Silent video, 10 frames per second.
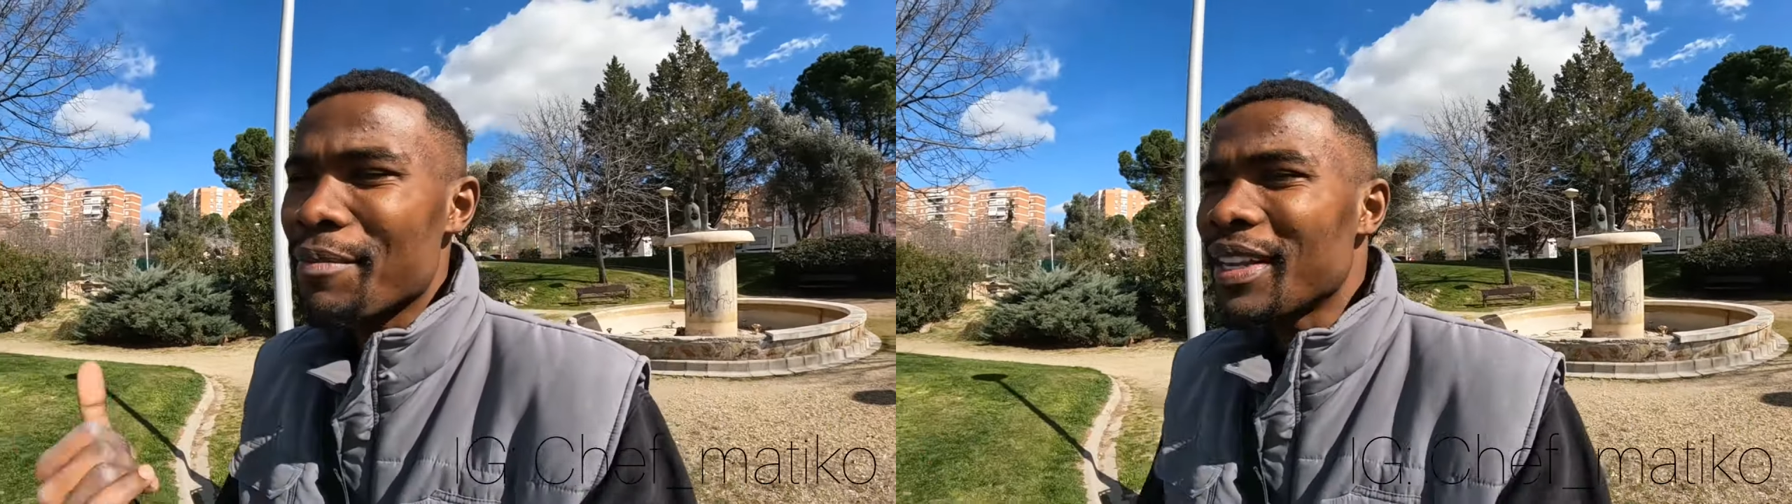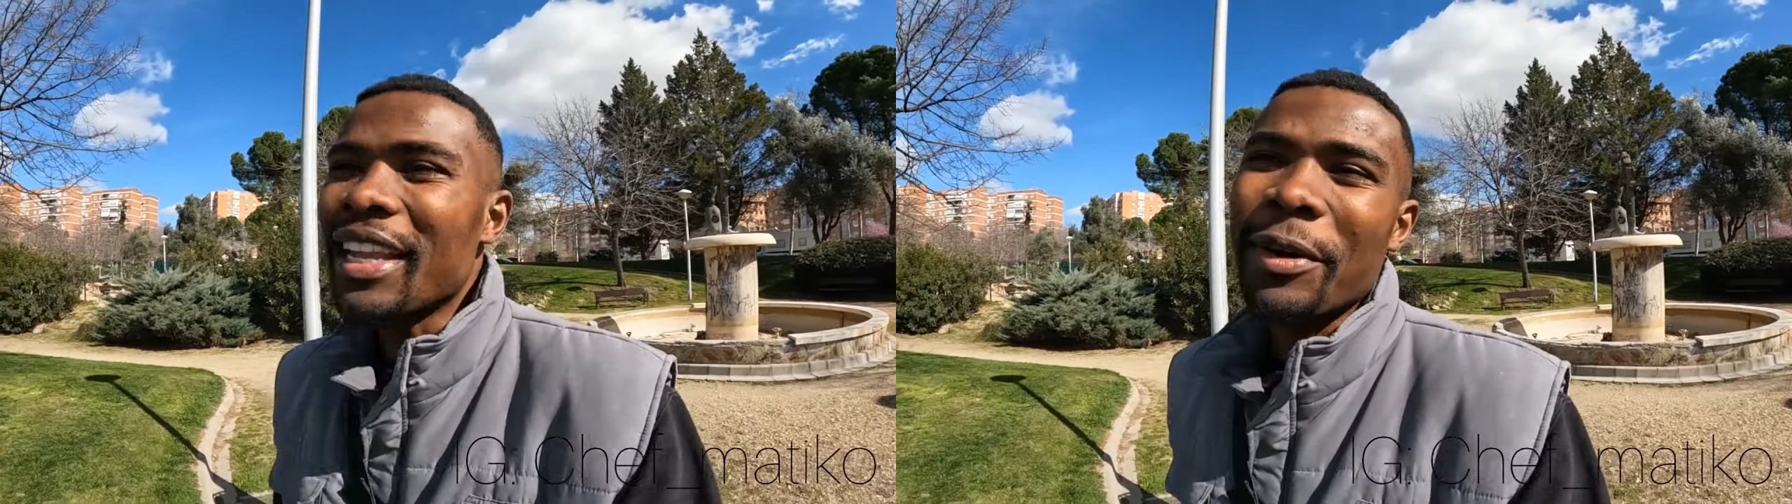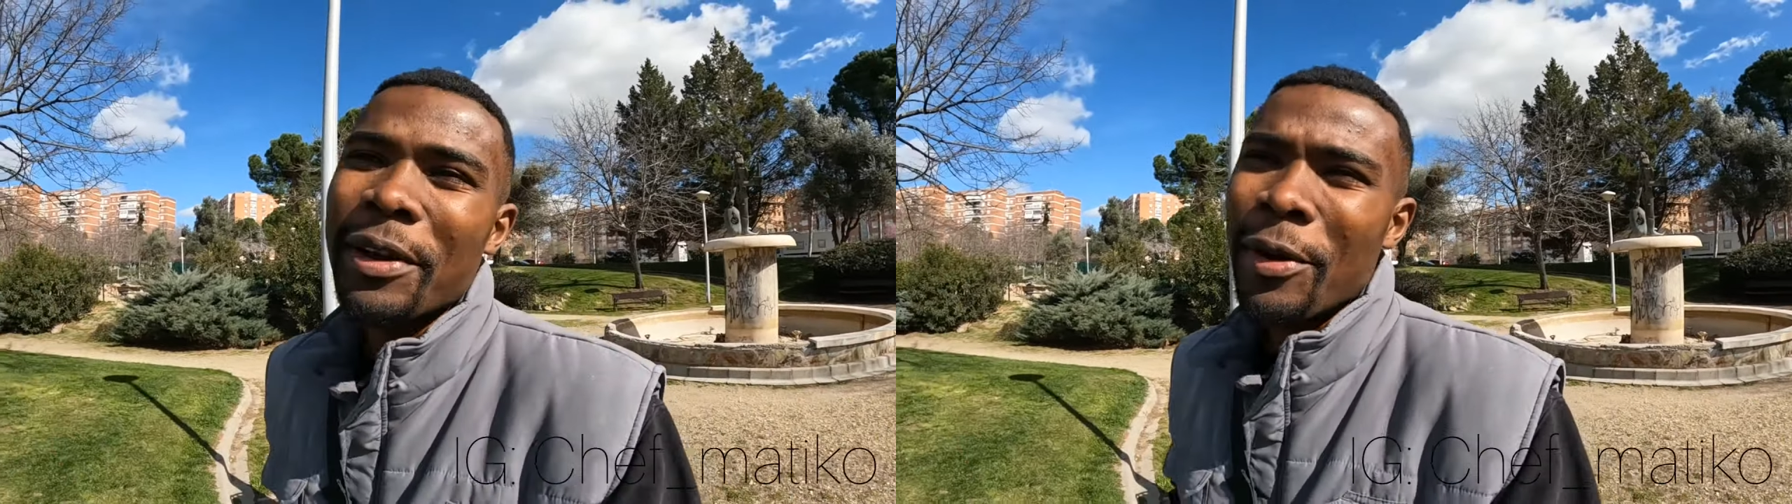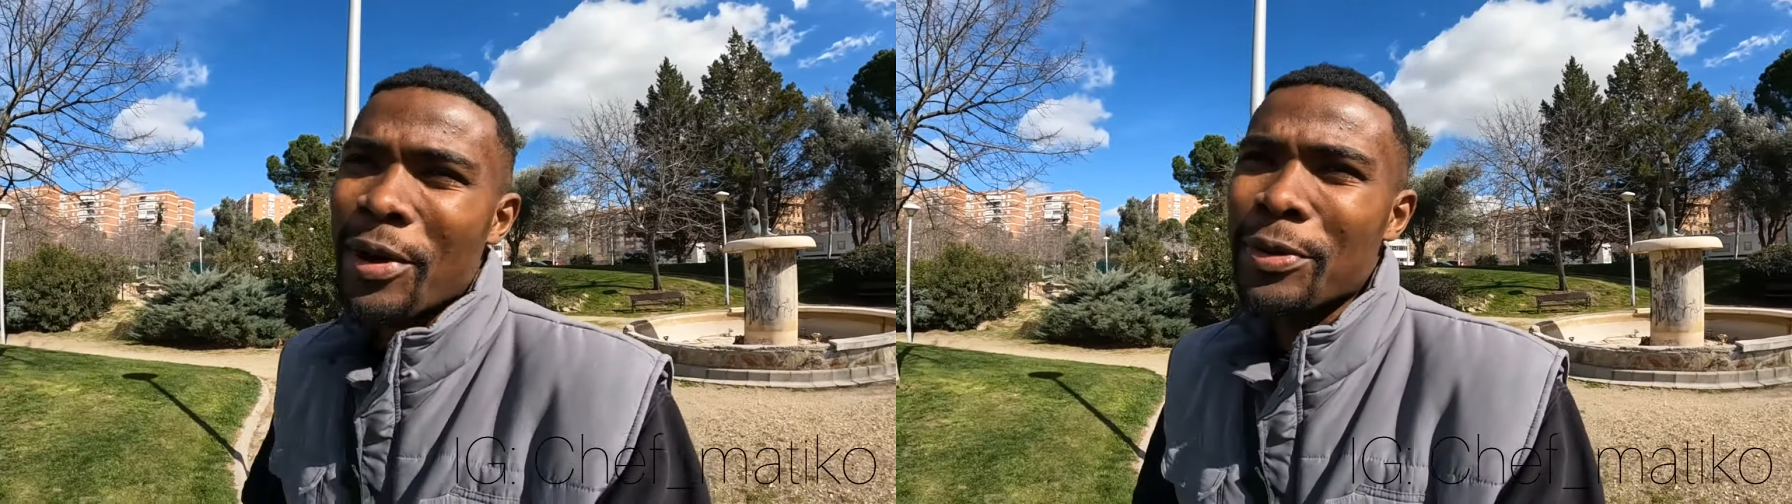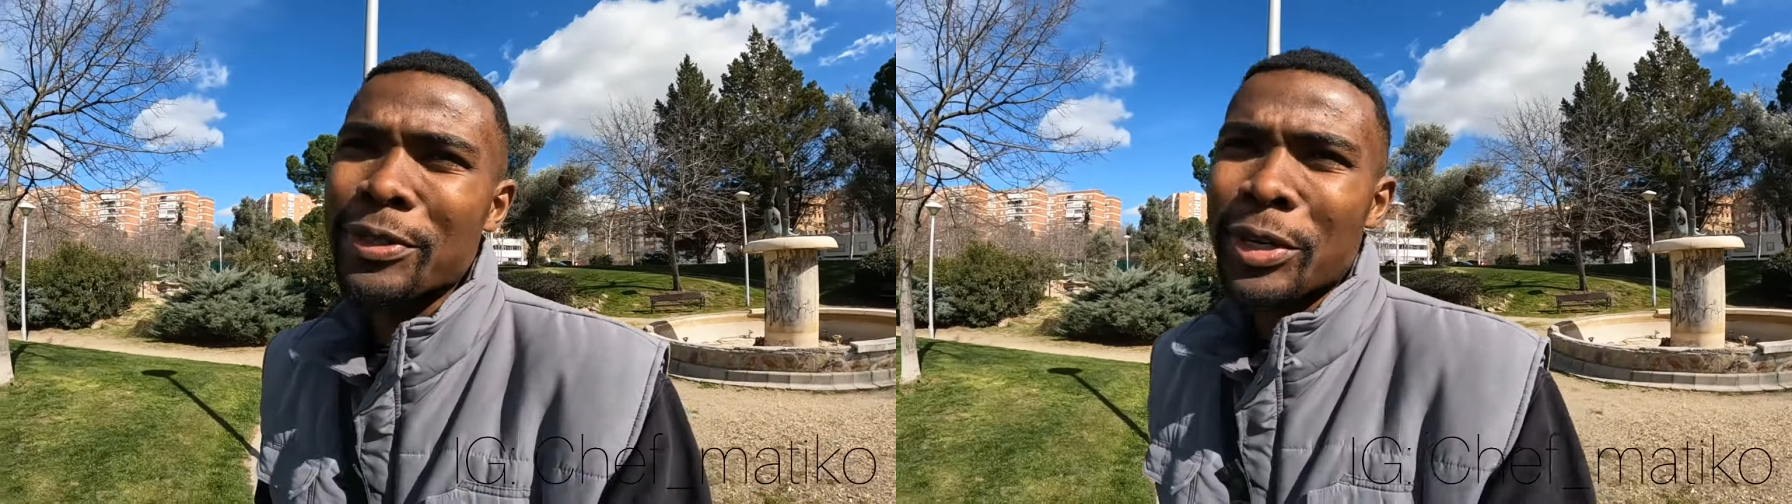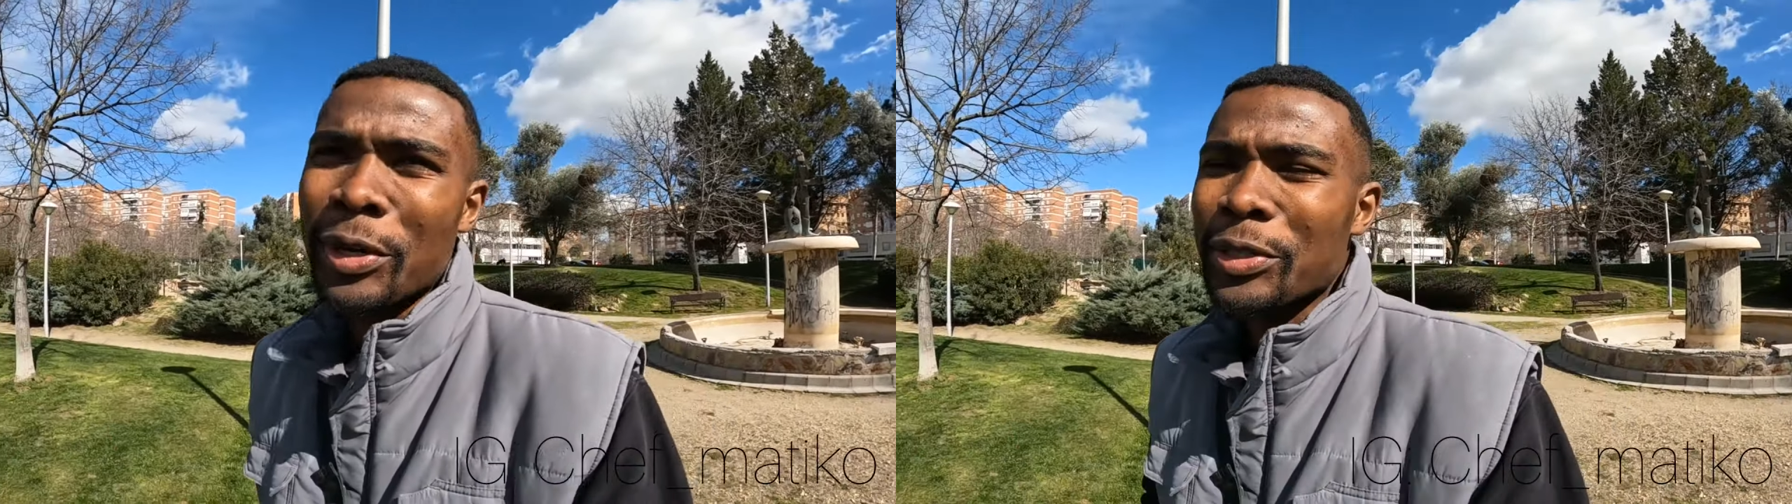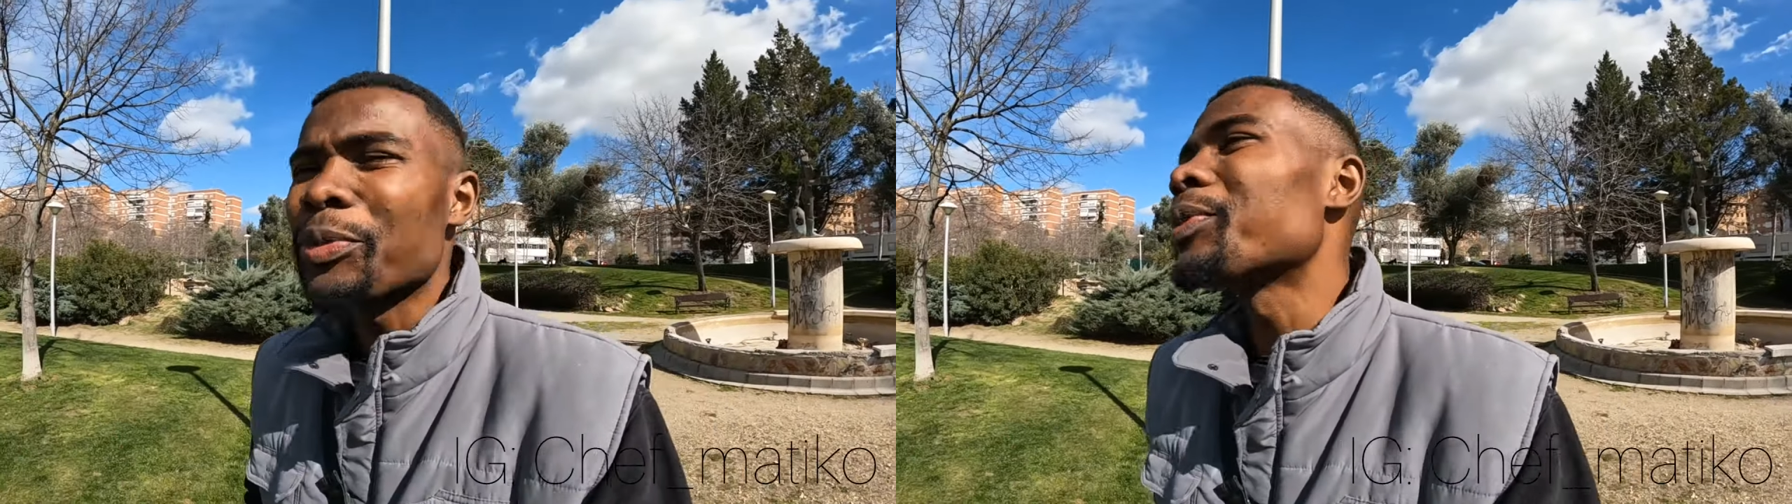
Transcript: be louder when you talk to